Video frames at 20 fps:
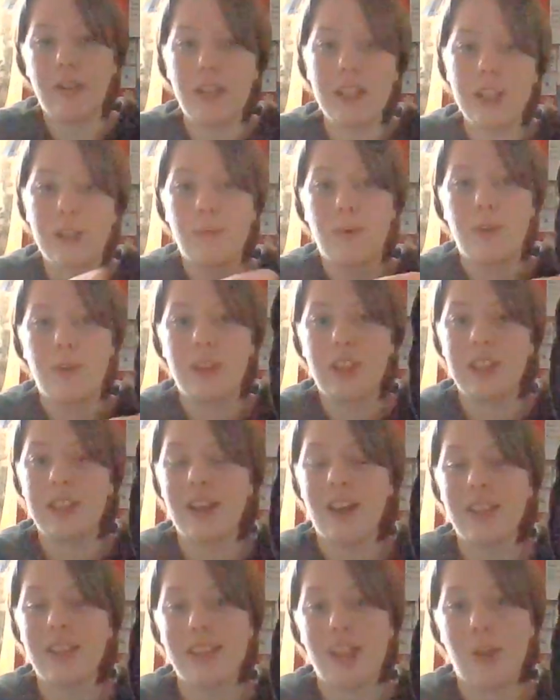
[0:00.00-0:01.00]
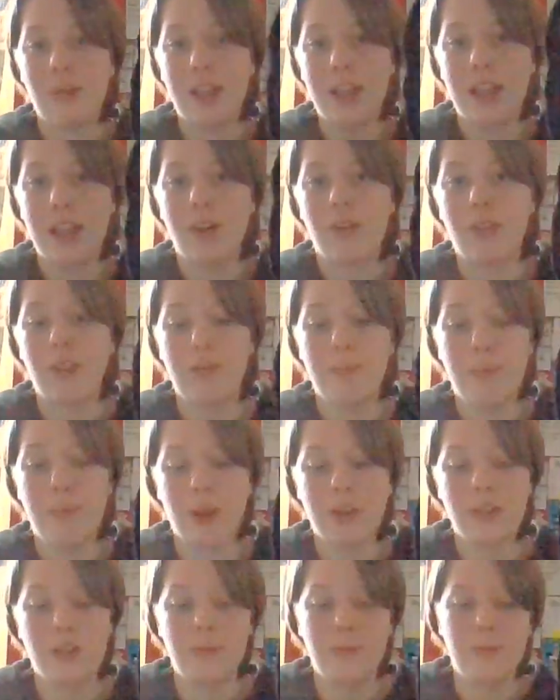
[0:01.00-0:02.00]
on this one, the darts down here on the
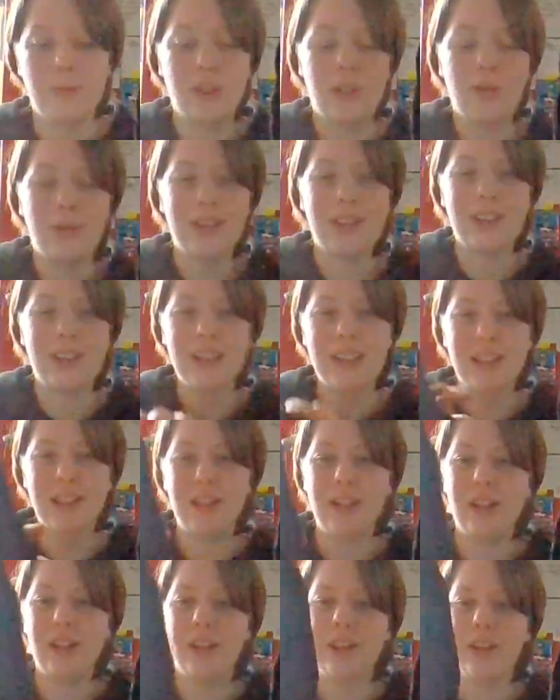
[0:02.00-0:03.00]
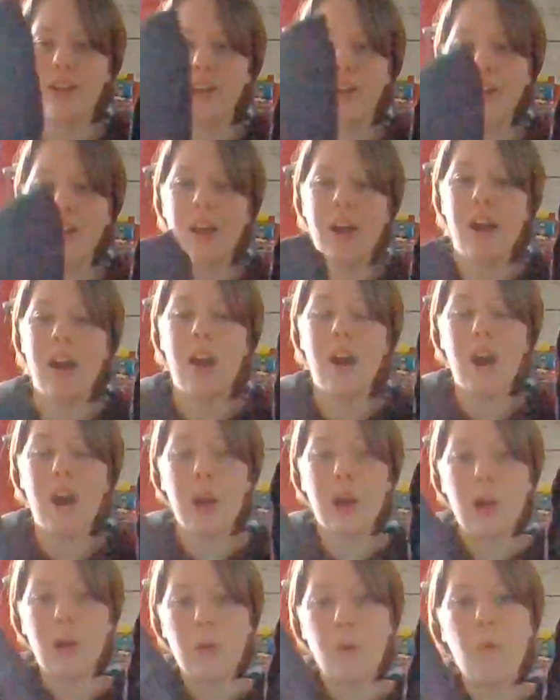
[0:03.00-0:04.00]
bottom, so it doesn't look
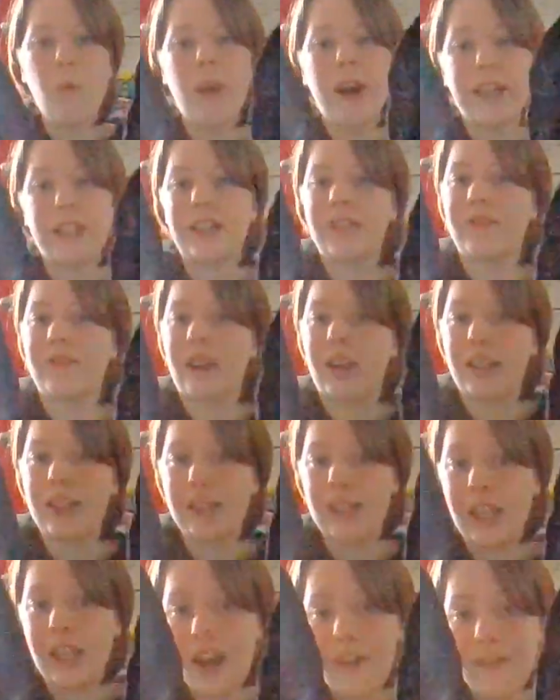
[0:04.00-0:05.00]
quite right. They